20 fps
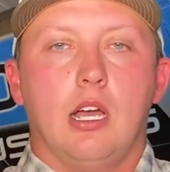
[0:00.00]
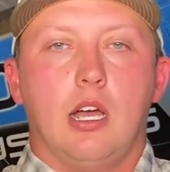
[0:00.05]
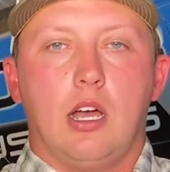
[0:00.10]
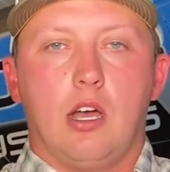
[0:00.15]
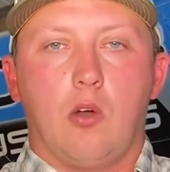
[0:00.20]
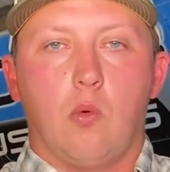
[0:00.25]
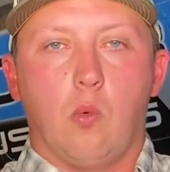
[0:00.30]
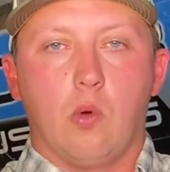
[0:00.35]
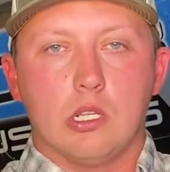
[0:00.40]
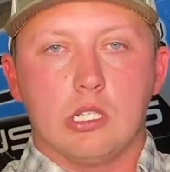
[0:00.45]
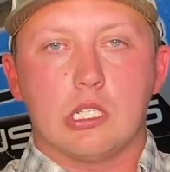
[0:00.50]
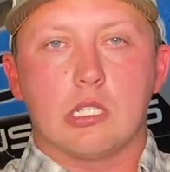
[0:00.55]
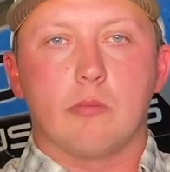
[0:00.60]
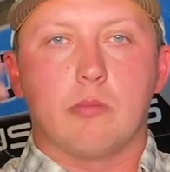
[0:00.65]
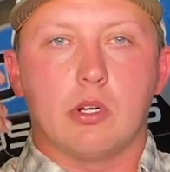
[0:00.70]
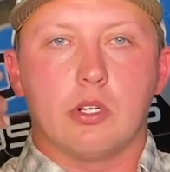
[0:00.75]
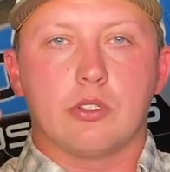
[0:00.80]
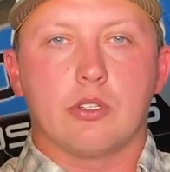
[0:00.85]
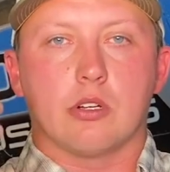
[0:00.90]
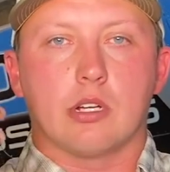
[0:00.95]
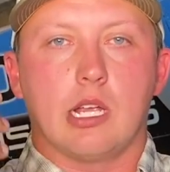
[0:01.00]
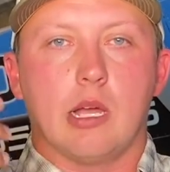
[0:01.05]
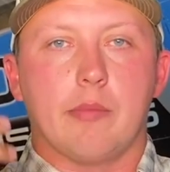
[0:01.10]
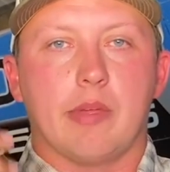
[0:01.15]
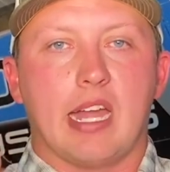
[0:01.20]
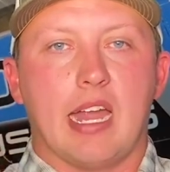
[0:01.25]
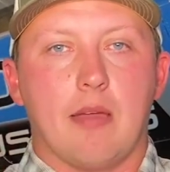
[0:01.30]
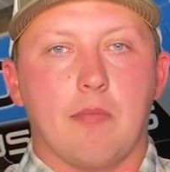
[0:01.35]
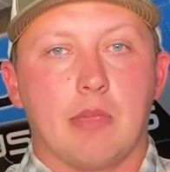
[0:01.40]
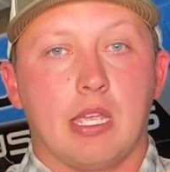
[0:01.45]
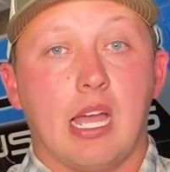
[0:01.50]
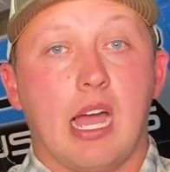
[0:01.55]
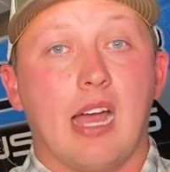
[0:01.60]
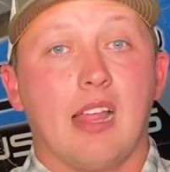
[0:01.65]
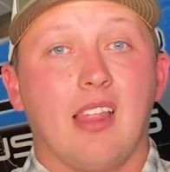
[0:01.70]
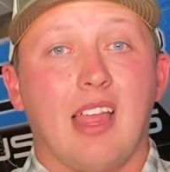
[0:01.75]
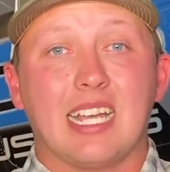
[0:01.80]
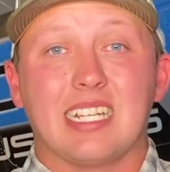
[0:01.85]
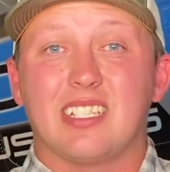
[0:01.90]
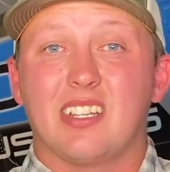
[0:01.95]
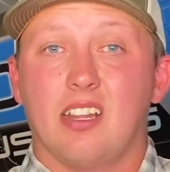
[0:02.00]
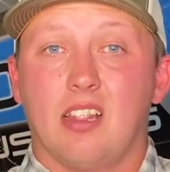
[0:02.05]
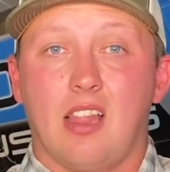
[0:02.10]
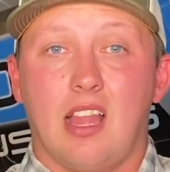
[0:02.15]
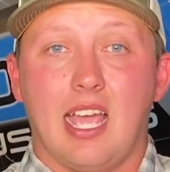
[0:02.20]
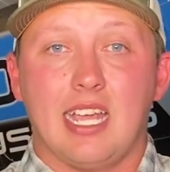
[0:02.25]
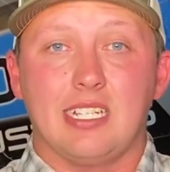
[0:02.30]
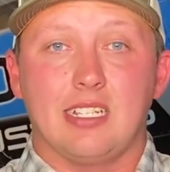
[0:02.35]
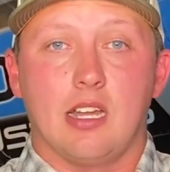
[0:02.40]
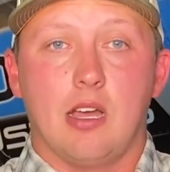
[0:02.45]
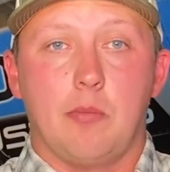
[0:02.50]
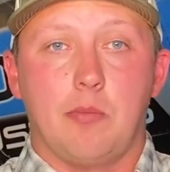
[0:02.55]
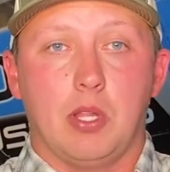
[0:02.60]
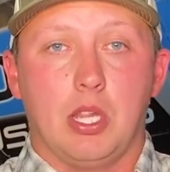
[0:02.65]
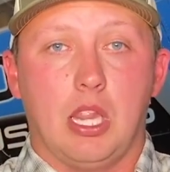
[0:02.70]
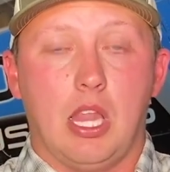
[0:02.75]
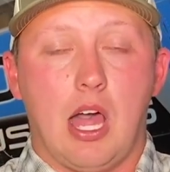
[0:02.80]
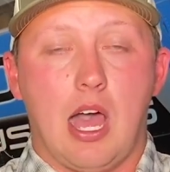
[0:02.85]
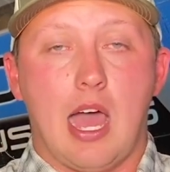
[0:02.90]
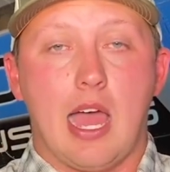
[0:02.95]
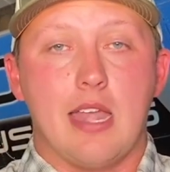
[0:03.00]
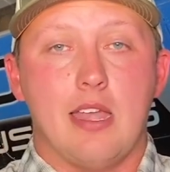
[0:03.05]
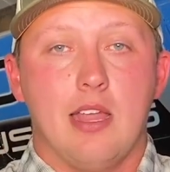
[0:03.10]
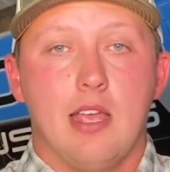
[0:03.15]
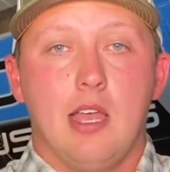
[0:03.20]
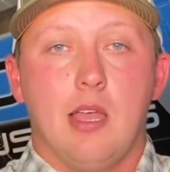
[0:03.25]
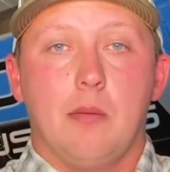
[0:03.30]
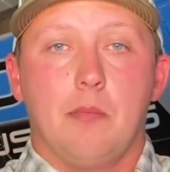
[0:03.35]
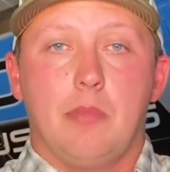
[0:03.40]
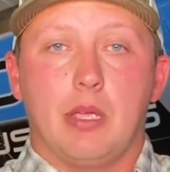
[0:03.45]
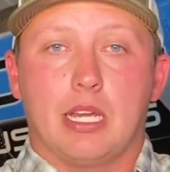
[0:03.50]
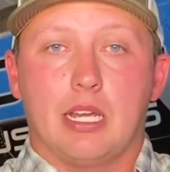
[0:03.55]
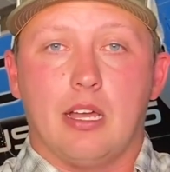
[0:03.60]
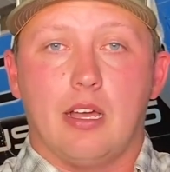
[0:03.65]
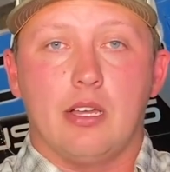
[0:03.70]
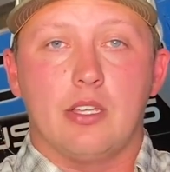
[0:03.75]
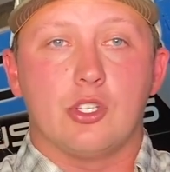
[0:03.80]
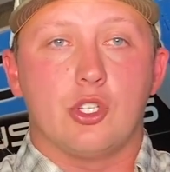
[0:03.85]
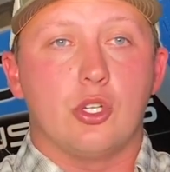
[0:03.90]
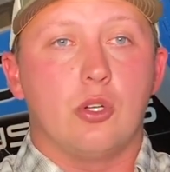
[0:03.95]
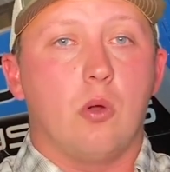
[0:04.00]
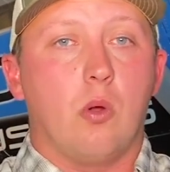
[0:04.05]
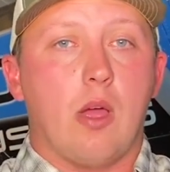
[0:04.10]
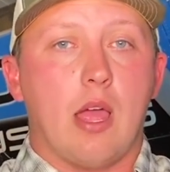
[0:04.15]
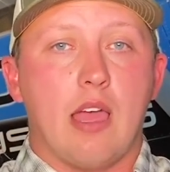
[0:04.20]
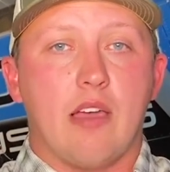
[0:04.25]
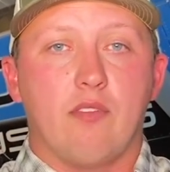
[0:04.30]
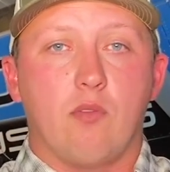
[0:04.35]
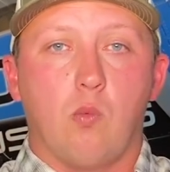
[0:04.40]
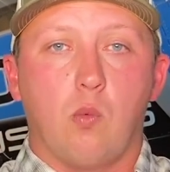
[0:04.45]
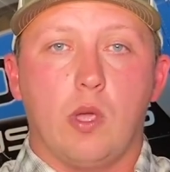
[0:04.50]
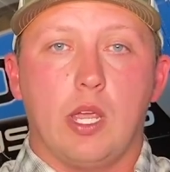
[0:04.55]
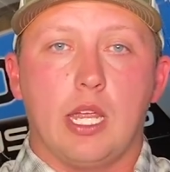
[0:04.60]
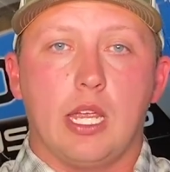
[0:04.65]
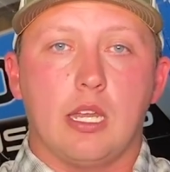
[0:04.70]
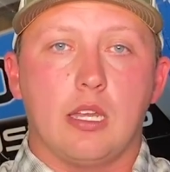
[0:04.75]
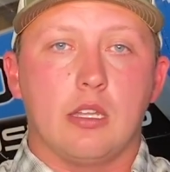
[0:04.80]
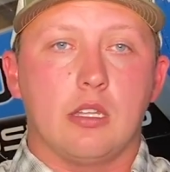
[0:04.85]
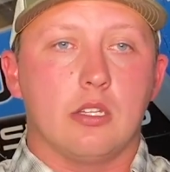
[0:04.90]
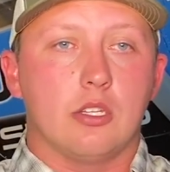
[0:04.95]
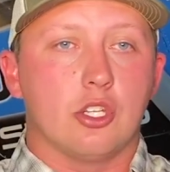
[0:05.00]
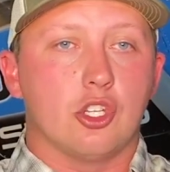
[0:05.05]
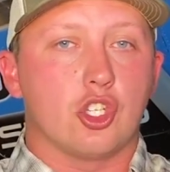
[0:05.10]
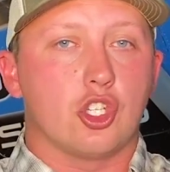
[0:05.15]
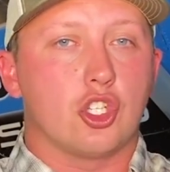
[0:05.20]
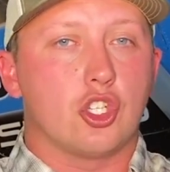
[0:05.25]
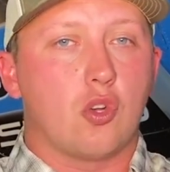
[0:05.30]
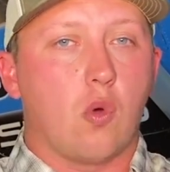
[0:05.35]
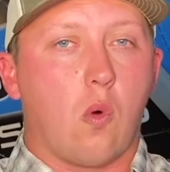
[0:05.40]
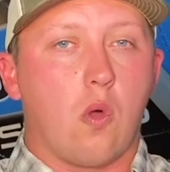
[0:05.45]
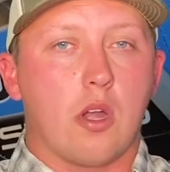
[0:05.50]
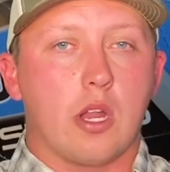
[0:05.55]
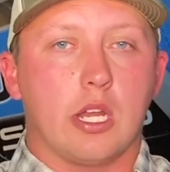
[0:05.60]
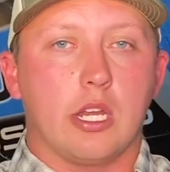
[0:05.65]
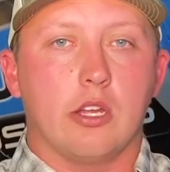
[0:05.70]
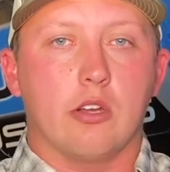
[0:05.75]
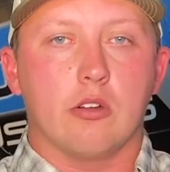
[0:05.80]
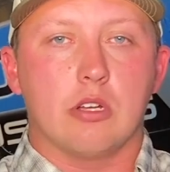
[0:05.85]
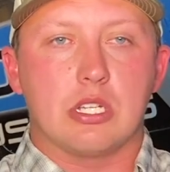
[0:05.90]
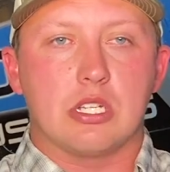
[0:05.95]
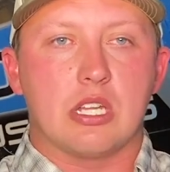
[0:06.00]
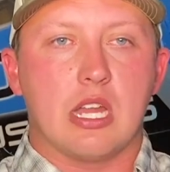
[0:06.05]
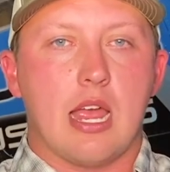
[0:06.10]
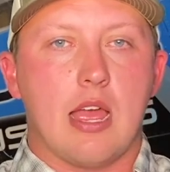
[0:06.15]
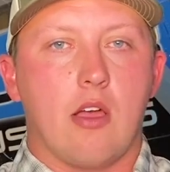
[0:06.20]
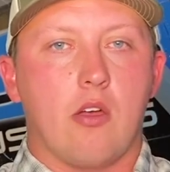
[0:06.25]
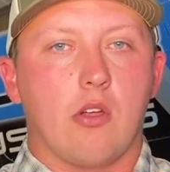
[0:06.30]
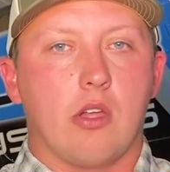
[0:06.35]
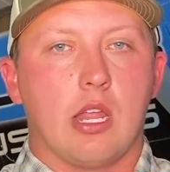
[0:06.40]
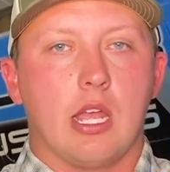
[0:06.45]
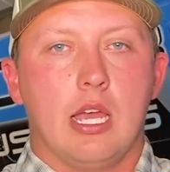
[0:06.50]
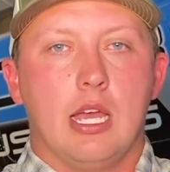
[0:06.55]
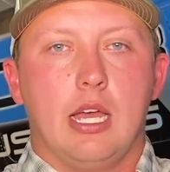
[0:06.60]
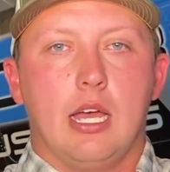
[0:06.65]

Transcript: Once the birds are coming at me, I like to lighten up a lot because you don't have wind distorting your sound,